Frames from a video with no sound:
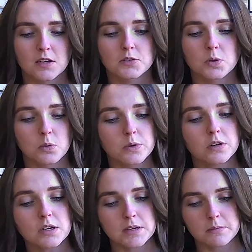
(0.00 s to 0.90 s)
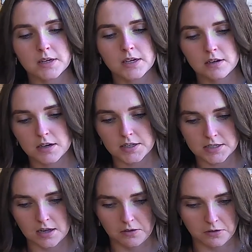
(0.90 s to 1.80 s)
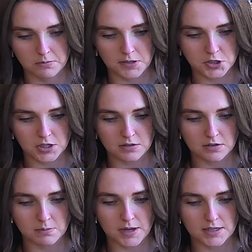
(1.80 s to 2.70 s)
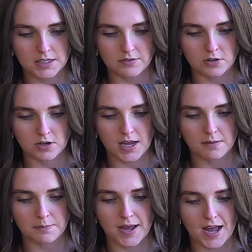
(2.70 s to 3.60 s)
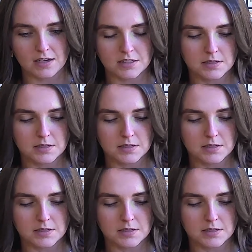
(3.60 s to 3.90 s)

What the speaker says: Don't worry, Mimi, I tell her, reaching under the bed to give her a head of pat.